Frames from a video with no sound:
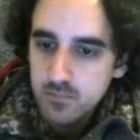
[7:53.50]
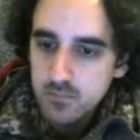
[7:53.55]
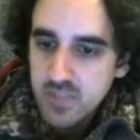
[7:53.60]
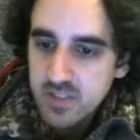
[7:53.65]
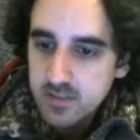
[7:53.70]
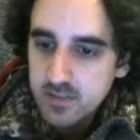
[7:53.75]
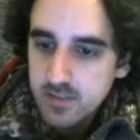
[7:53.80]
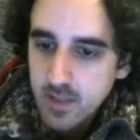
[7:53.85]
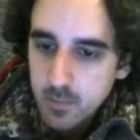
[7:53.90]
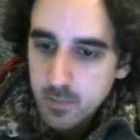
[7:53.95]

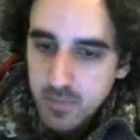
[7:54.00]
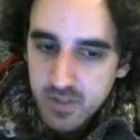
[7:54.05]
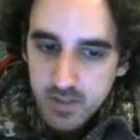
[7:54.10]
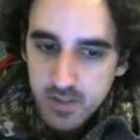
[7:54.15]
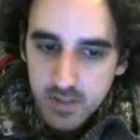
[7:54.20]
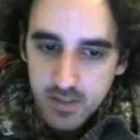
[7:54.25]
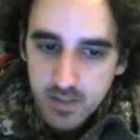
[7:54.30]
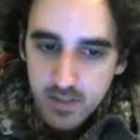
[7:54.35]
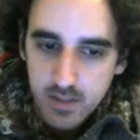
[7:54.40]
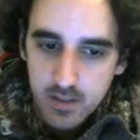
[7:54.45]
and snap
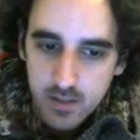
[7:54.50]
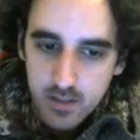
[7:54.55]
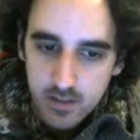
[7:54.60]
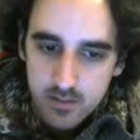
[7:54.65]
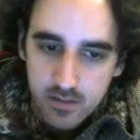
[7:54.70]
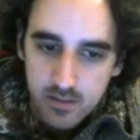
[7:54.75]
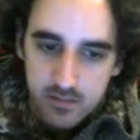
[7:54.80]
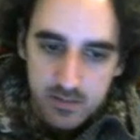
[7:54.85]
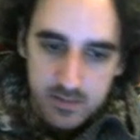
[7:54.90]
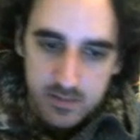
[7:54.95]
it
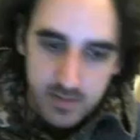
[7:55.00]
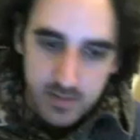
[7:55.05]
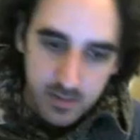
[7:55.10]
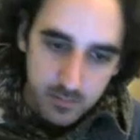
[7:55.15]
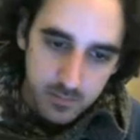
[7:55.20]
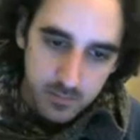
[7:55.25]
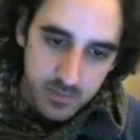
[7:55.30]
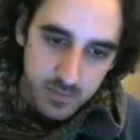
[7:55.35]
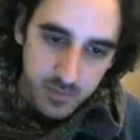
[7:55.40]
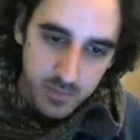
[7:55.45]
around the
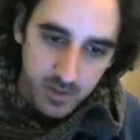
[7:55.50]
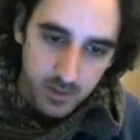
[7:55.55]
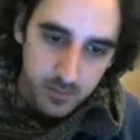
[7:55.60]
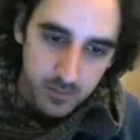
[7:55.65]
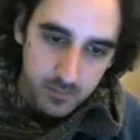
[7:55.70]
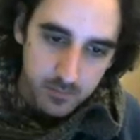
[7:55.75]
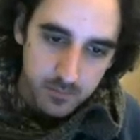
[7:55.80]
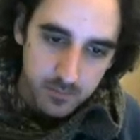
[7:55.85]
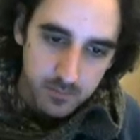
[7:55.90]
same spot.